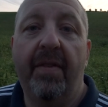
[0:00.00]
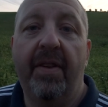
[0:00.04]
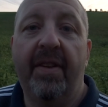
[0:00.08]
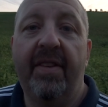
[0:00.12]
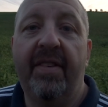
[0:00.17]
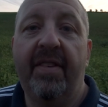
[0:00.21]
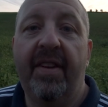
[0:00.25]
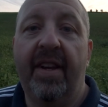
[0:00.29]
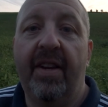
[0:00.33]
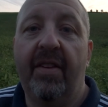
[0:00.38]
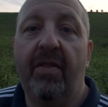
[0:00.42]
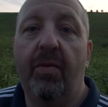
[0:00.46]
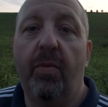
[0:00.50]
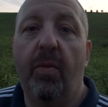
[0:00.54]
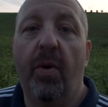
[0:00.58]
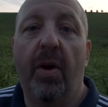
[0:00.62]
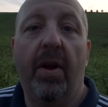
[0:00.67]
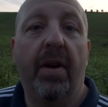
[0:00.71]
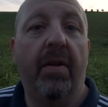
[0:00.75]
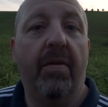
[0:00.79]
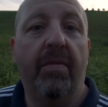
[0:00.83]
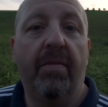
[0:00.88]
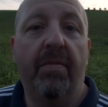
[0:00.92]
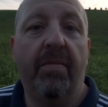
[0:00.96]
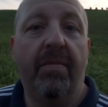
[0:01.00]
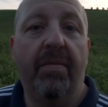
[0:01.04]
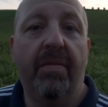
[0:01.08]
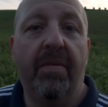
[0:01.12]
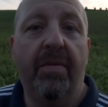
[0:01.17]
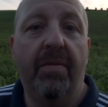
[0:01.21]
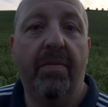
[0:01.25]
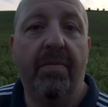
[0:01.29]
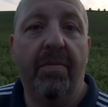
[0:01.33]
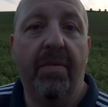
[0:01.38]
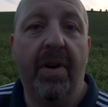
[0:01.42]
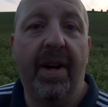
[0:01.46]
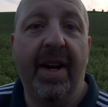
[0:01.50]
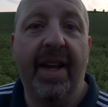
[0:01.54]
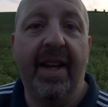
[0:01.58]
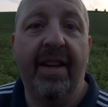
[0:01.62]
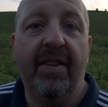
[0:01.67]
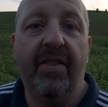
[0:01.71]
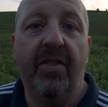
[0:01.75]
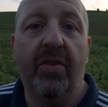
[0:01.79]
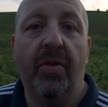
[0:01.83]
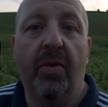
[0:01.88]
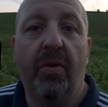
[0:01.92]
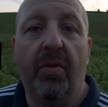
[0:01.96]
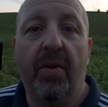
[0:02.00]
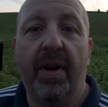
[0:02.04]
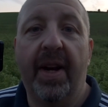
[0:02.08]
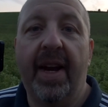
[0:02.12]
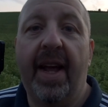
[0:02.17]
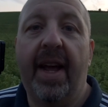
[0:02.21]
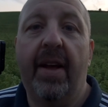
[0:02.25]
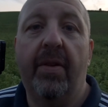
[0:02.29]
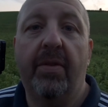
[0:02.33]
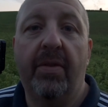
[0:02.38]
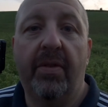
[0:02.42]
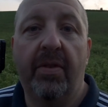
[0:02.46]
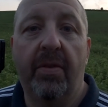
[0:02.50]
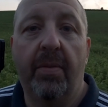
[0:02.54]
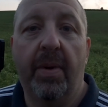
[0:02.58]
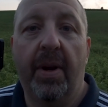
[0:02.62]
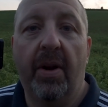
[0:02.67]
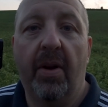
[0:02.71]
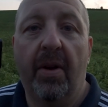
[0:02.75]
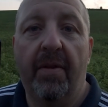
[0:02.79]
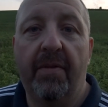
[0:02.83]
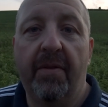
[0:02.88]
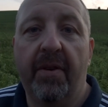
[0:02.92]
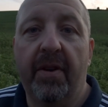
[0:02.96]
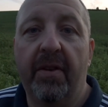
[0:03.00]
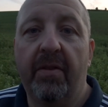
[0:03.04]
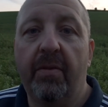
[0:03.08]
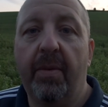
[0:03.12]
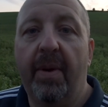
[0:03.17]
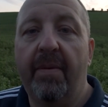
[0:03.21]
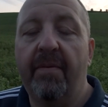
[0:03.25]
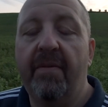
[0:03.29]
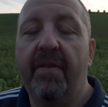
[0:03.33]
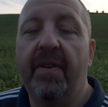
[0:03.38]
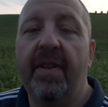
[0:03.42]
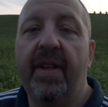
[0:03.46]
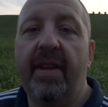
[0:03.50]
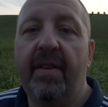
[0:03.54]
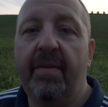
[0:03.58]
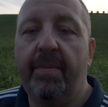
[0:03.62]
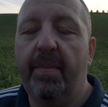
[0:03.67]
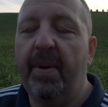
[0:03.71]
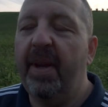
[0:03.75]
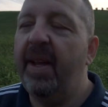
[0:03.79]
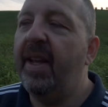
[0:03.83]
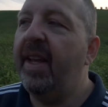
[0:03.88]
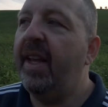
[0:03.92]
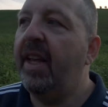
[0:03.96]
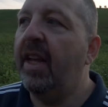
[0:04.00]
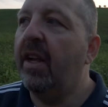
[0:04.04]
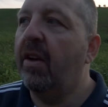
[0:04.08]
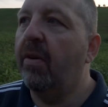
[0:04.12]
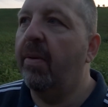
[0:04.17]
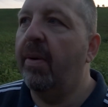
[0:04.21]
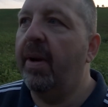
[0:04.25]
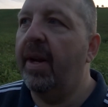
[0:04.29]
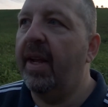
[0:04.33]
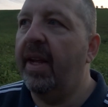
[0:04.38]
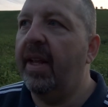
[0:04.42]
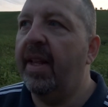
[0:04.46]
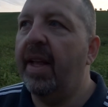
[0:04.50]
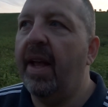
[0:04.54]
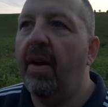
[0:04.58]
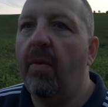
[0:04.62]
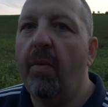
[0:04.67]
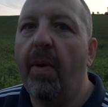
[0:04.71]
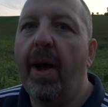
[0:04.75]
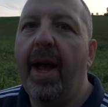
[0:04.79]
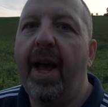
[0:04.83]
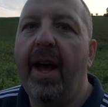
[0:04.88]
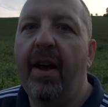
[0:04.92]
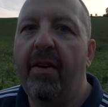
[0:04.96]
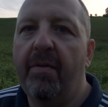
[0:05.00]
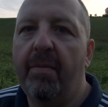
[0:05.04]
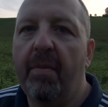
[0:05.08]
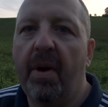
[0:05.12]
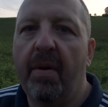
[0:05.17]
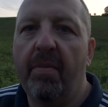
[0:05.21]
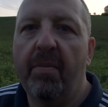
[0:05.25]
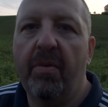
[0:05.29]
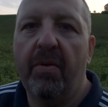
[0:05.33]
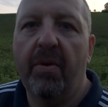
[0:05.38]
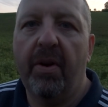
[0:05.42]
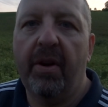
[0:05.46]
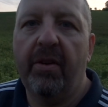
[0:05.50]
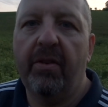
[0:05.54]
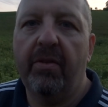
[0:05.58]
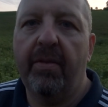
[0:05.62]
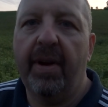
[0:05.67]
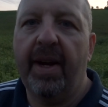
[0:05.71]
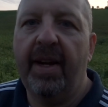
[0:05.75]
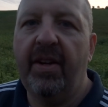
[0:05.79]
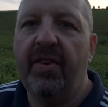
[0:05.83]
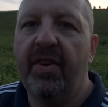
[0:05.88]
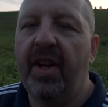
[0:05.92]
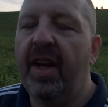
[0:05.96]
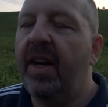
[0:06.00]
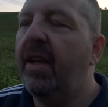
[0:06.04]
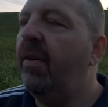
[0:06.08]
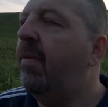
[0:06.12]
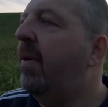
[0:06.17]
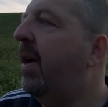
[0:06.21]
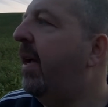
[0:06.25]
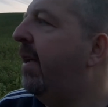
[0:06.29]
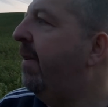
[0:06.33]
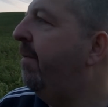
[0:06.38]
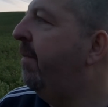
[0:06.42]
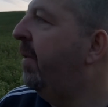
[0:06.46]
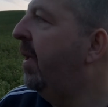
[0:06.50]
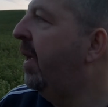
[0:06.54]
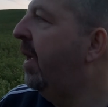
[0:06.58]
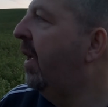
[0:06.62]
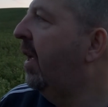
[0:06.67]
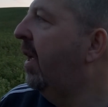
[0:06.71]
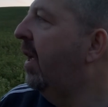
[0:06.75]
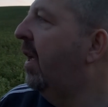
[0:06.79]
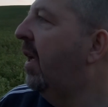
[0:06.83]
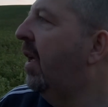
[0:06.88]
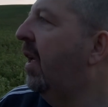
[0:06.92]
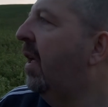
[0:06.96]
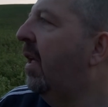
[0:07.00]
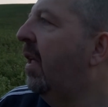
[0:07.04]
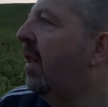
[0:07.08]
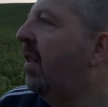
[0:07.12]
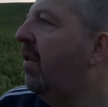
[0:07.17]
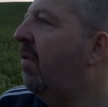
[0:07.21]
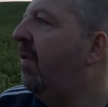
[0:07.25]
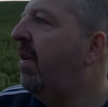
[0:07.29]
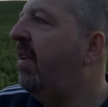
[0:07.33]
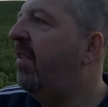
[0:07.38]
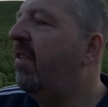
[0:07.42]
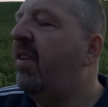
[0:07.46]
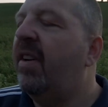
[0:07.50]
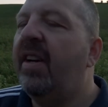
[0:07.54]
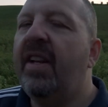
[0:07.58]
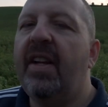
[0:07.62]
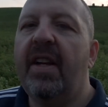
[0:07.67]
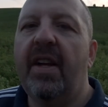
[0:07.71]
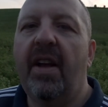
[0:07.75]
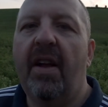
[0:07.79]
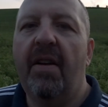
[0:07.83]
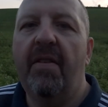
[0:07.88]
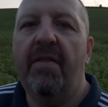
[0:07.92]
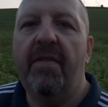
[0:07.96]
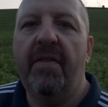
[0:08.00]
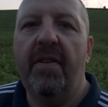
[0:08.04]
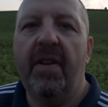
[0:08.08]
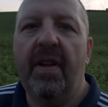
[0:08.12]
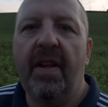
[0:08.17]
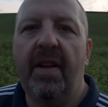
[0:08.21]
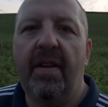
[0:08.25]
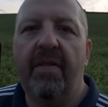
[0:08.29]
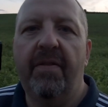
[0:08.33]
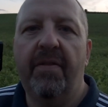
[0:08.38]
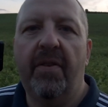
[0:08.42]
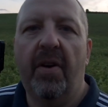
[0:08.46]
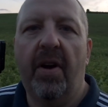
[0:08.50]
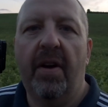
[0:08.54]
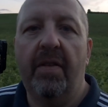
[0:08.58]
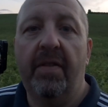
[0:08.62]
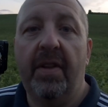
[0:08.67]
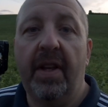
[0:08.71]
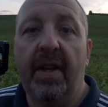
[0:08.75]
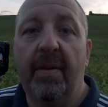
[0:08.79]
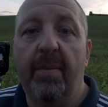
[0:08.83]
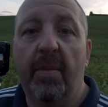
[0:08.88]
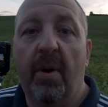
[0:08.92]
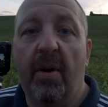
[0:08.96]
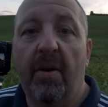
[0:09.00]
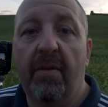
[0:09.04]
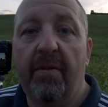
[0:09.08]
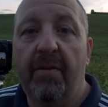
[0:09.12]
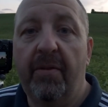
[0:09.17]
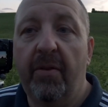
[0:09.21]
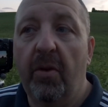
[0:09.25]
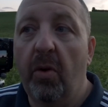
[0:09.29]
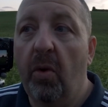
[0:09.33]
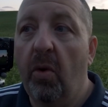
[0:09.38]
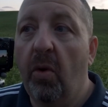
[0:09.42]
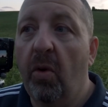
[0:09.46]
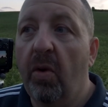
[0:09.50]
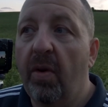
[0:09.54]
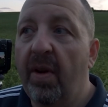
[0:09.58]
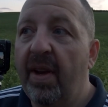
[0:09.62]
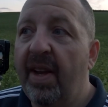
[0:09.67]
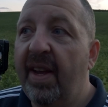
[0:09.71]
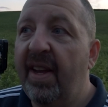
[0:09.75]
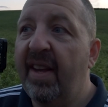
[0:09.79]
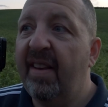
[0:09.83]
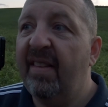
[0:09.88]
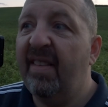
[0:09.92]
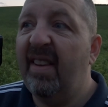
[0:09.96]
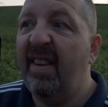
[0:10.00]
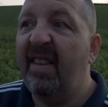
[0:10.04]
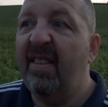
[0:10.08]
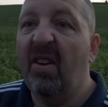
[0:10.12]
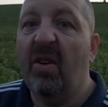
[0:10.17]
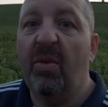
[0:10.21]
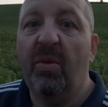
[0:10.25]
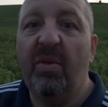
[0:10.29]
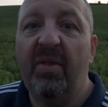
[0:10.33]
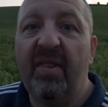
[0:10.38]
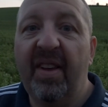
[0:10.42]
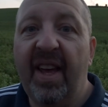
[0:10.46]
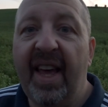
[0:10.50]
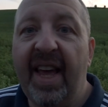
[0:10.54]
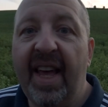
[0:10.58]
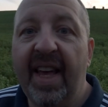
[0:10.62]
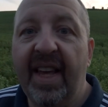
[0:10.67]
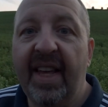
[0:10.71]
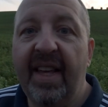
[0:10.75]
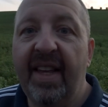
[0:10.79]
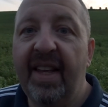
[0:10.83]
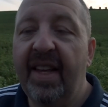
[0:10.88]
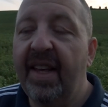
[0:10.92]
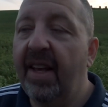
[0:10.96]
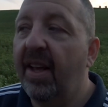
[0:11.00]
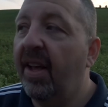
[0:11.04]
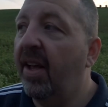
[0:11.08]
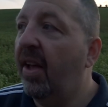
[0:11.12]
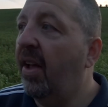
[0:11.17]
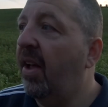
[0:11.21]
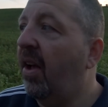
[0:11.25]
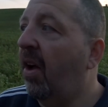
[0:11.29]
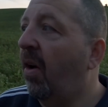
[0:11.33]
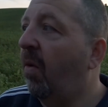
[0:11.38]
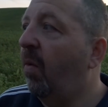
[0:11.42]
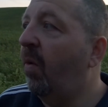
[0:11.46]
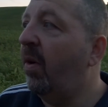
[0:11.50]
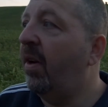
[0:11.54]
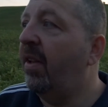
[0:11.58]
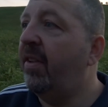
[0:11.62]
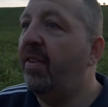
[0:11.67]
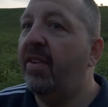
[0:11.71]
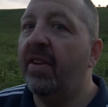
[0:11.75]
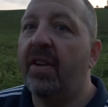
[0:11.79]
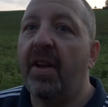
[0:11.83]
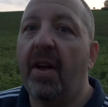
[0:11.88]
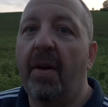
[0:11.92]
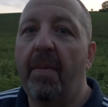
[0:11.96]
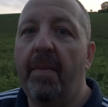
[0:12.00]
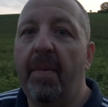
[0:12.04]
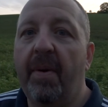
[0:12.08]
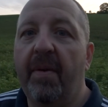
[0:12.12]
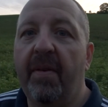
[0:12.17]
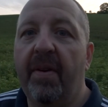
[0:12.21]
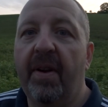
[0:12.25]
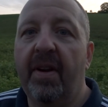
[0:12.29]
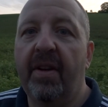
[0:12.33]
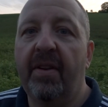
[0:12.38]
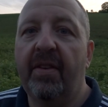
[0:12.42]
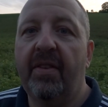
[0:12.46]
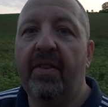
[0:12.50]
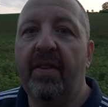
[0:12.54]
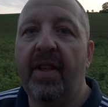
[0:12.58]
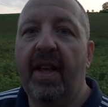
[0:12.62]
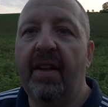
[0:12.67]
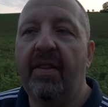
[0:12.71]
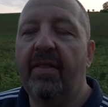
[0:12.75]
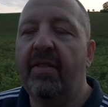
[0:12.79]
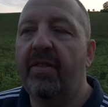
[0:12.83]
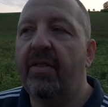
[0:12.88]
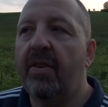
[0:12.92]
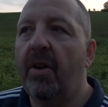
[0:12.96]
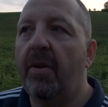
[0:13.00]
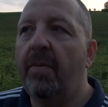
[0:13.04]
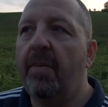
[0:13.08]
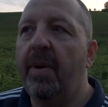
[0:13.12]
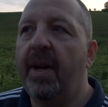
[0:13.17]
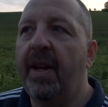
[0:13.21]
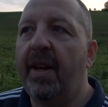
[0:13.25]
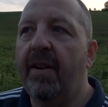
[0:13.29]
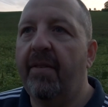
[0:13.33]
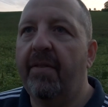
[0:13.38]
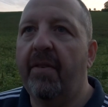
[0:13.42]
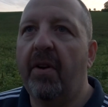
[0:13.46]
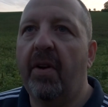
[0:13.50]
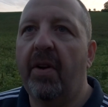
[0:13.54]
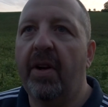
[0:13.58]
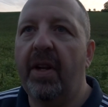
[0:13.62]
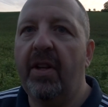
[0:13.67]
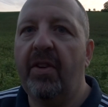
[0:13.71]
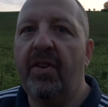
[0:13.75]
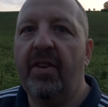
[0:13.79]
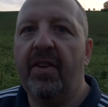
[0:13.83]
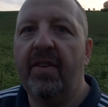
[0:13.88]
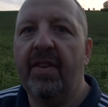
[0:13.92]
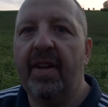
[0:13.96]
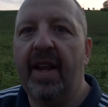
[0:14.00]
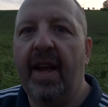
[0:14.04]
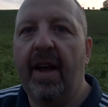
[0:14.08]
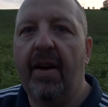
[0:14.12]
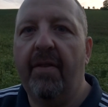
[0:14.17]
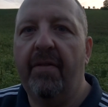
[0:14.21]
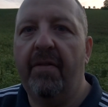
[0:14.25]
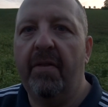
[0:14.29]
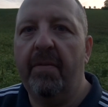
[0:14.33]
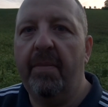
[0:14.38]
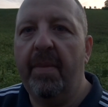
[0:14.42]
and 6 weren't released or announced when I first went for this, but equally they're way out of my price range anyway. The reason I didn't go for the 5D Mark IV is it's old tech. I wanted to go mirrorless. There's so many advantages now for